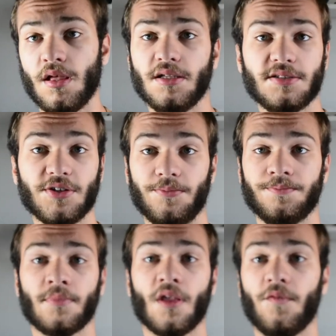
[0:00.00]
So,
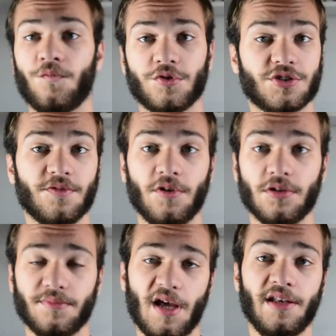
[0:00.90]
first of
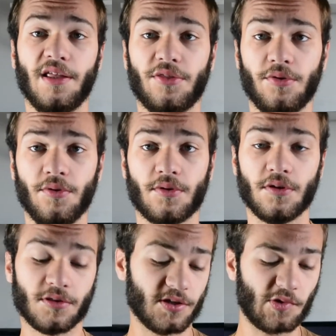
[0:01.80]
all, I need to
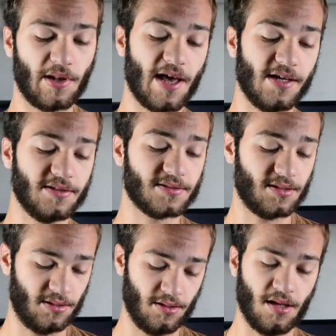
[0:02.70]
contextualize
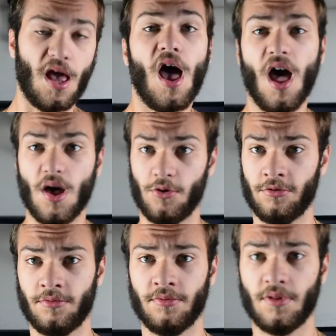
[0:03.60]
how
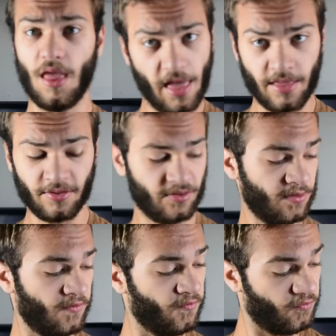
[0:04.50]
and
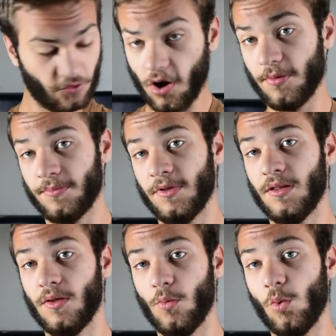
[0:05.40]
from
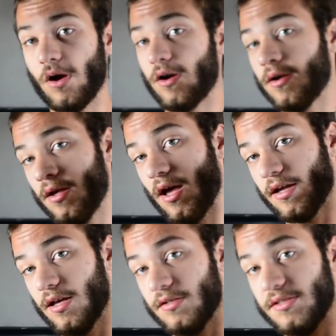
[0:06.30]
where I
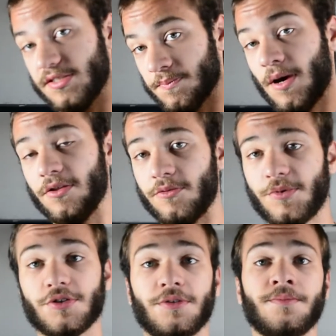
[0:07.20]
got this
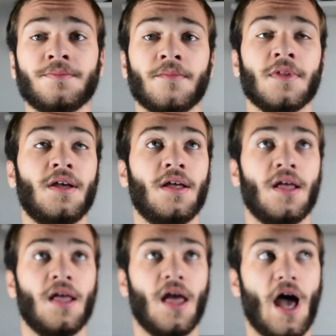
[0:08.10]
motherboard.
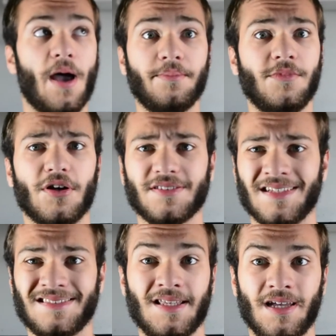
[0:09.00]
I'm not
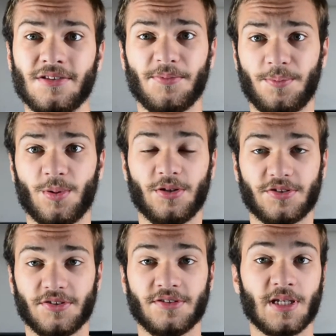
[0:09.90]
that kind of
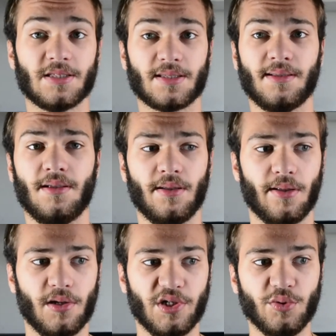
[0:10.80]
person that
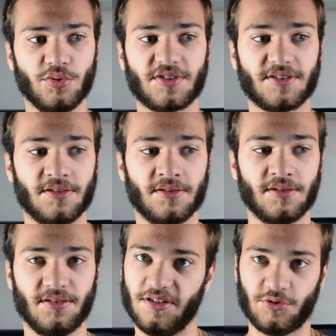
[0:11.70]
loots
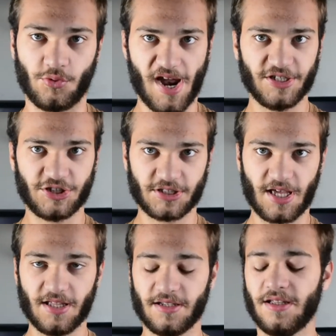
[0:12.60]
the trash
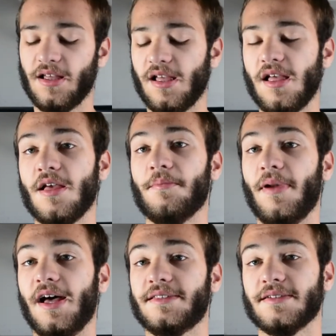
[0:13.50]
can,
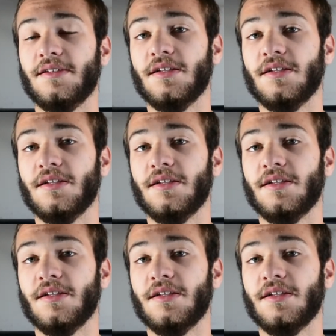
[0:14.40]
but